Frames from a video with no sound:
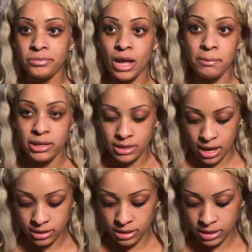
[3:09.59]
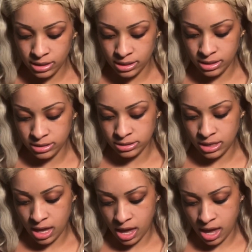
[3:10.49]
I mean, that is
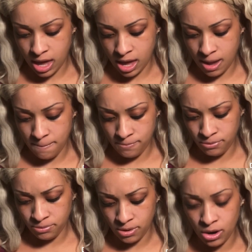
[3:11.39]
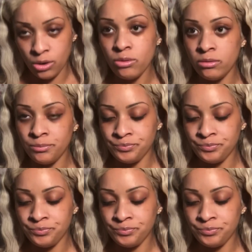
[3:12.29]
a pro.